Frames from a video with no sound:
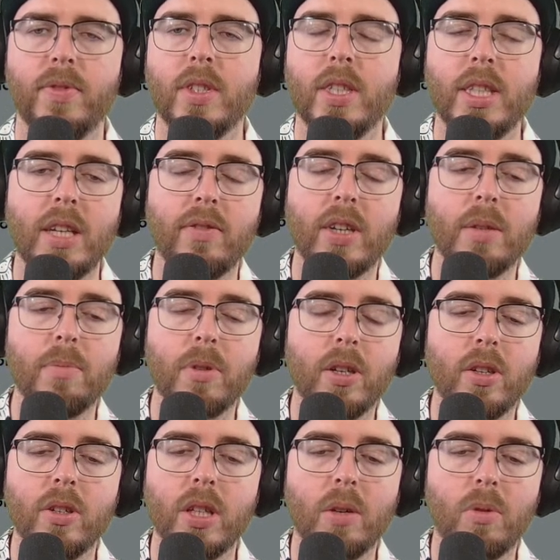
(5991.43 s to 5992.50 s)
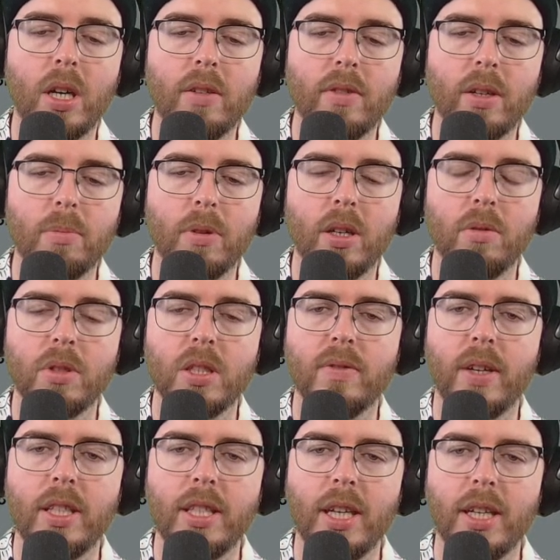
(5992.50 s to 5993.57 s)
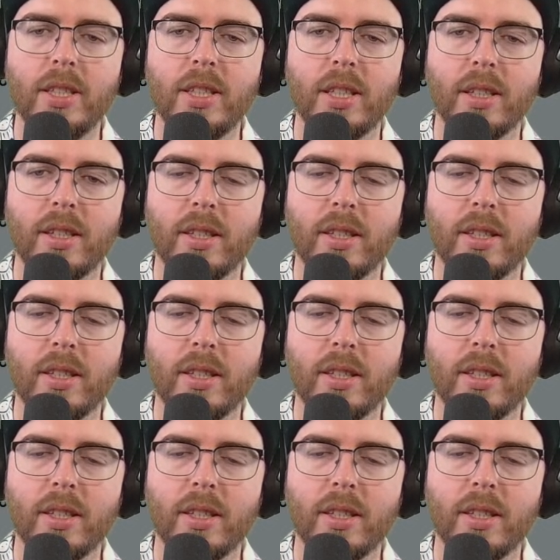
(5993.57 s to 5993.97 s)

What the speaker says: That vibrato, the wide vibrato, was fantastic.